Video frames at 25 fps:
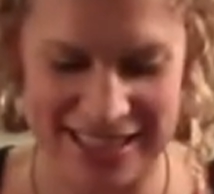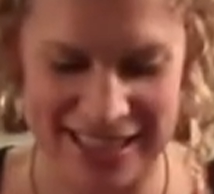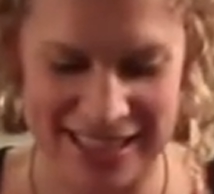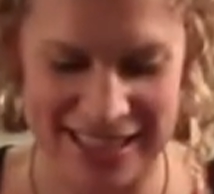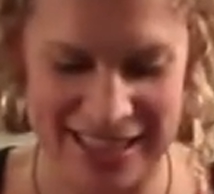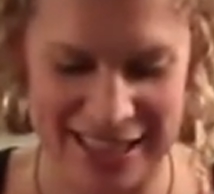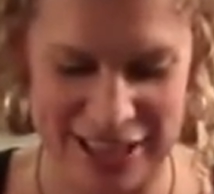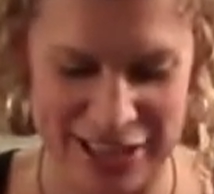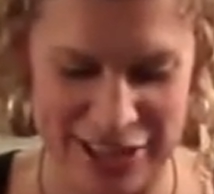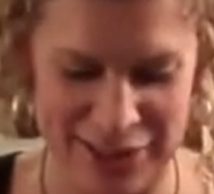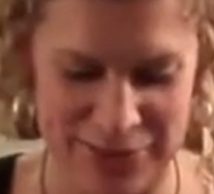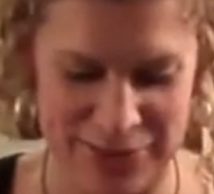into
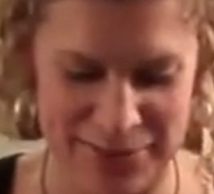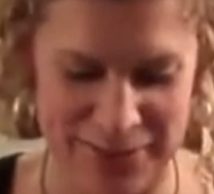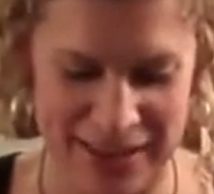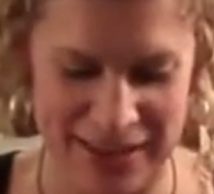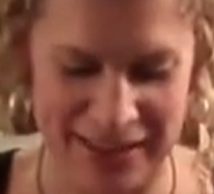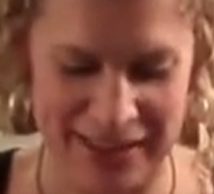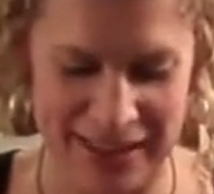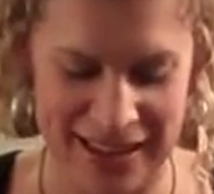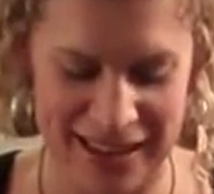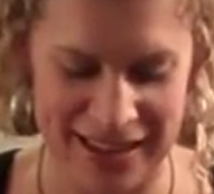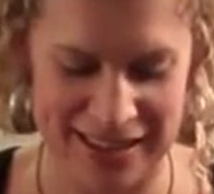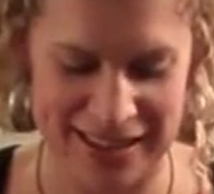each of
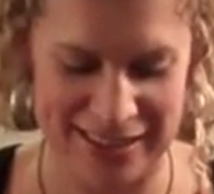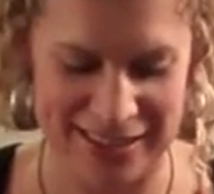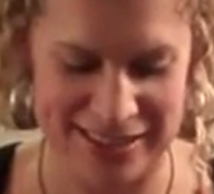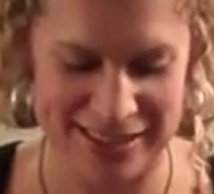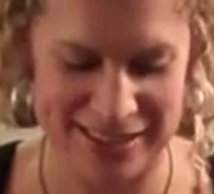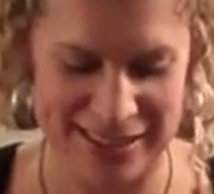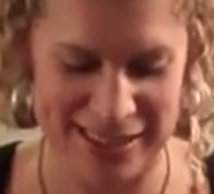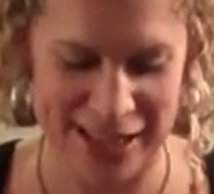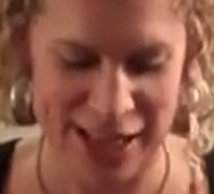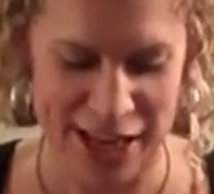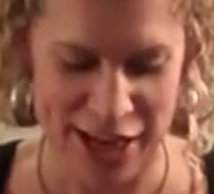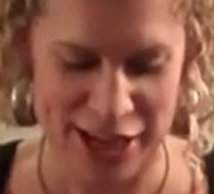my
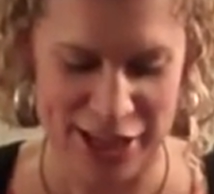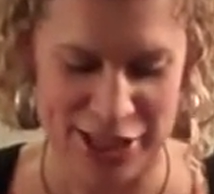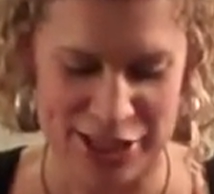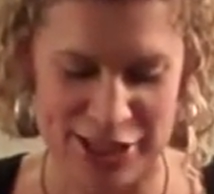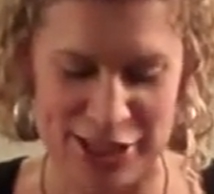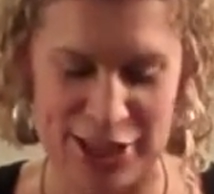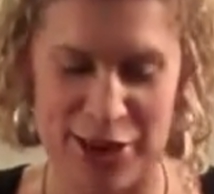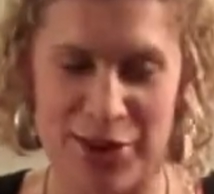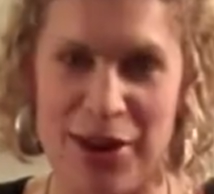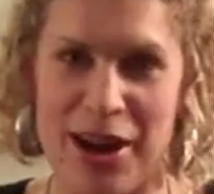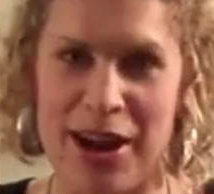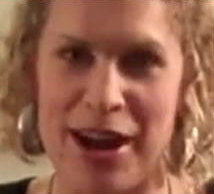liners.
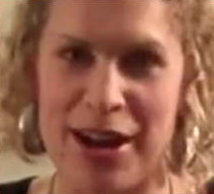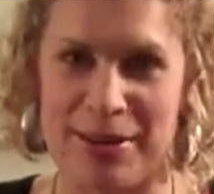So